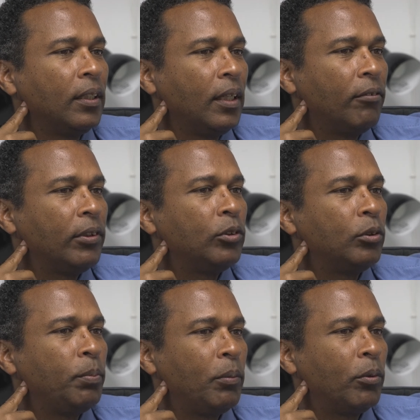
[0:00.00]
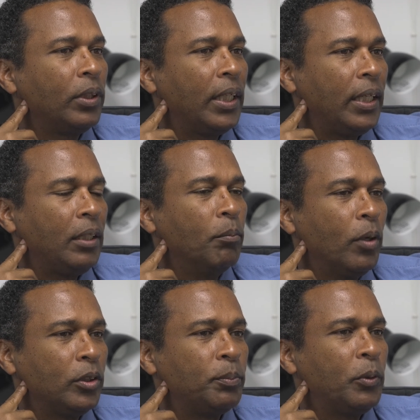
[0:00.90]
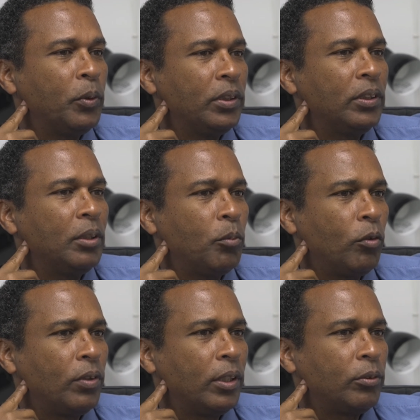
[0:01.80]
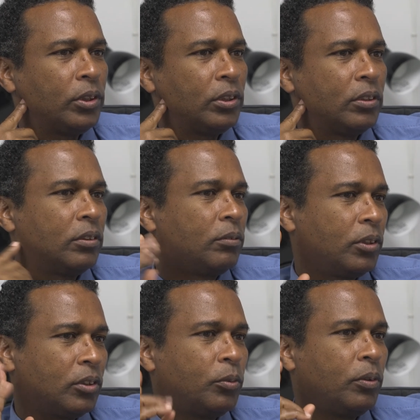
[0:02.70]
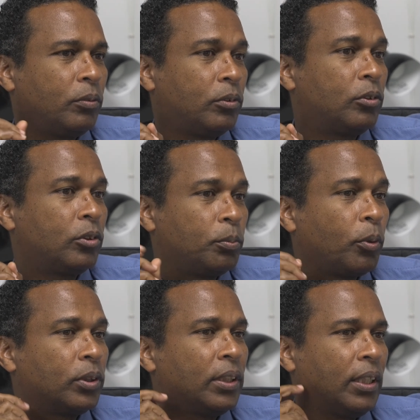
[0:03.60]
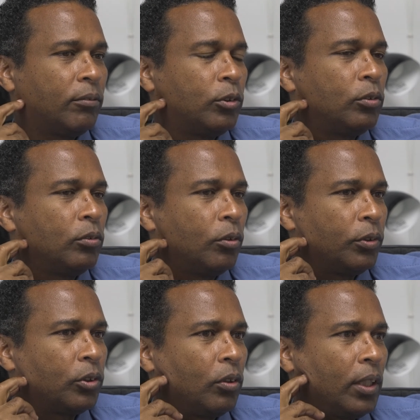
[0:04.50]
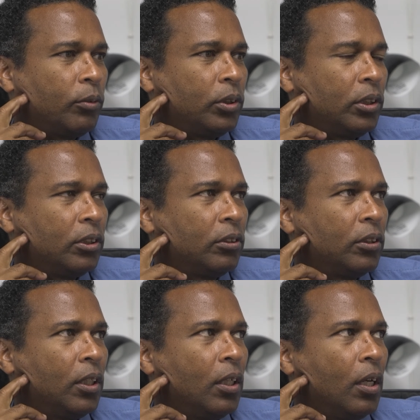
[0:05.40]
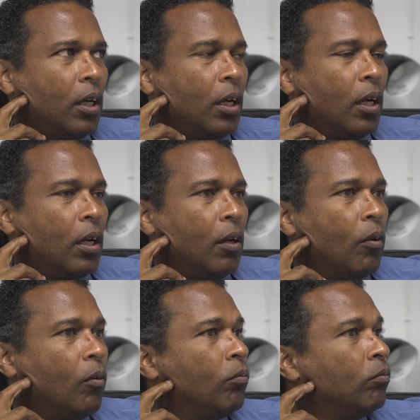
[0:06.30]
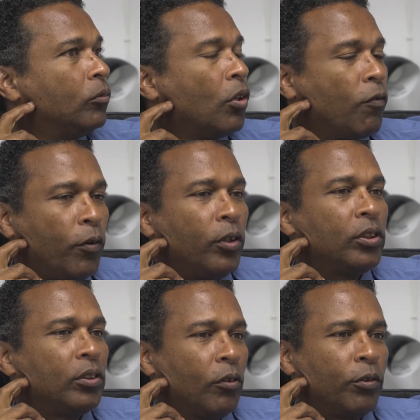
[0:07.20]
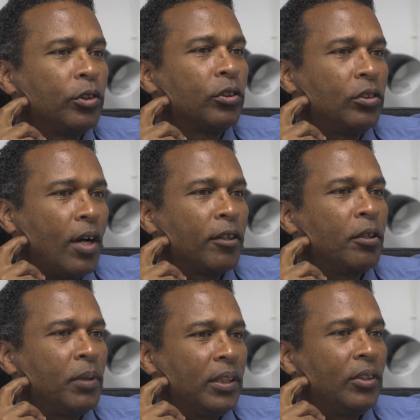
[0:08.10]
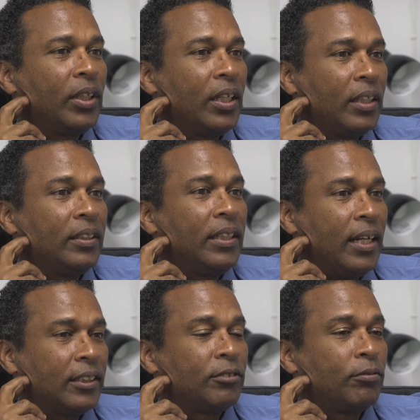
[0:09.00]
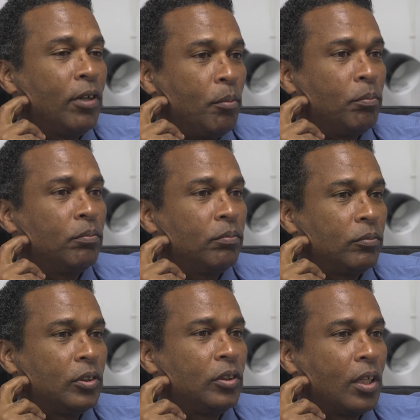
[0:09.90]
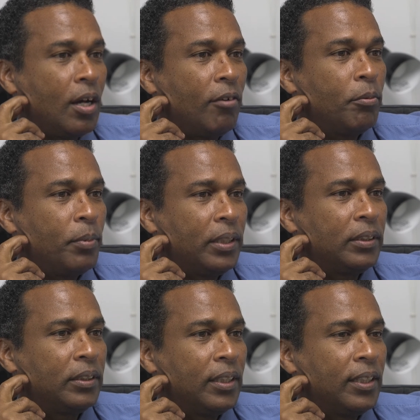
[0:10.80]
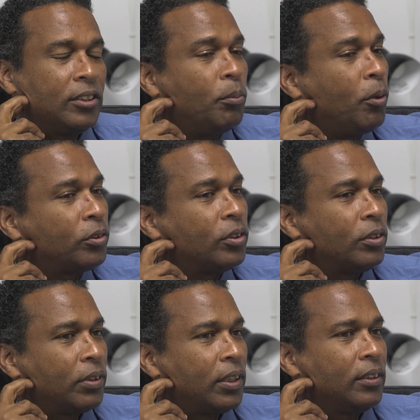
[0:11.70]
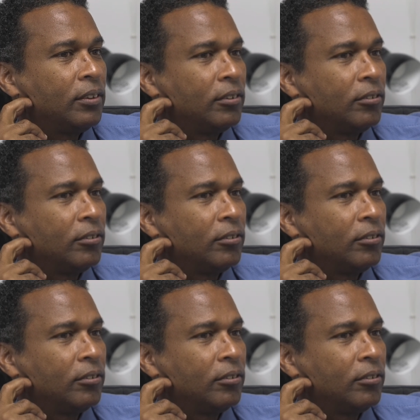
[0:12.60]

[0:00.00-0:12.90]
given to people in Haiti must be written in both languages, because we supposedly have two official languages. The first official document that a kid gets from the government is their birth certificate.